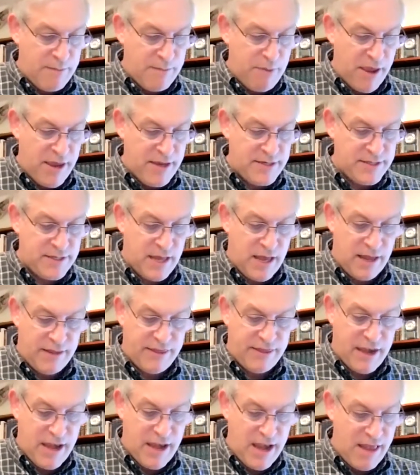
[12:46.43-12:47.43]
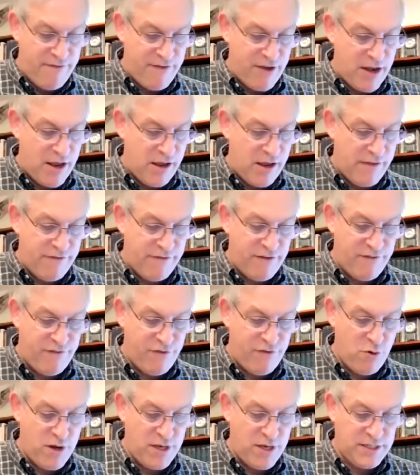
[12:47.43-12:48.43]
on Pesach, they didn't have any
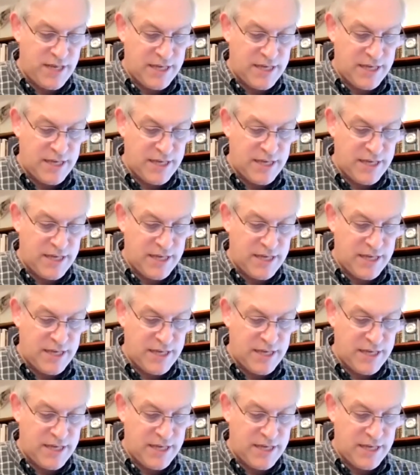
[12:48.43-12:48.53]
leavened food.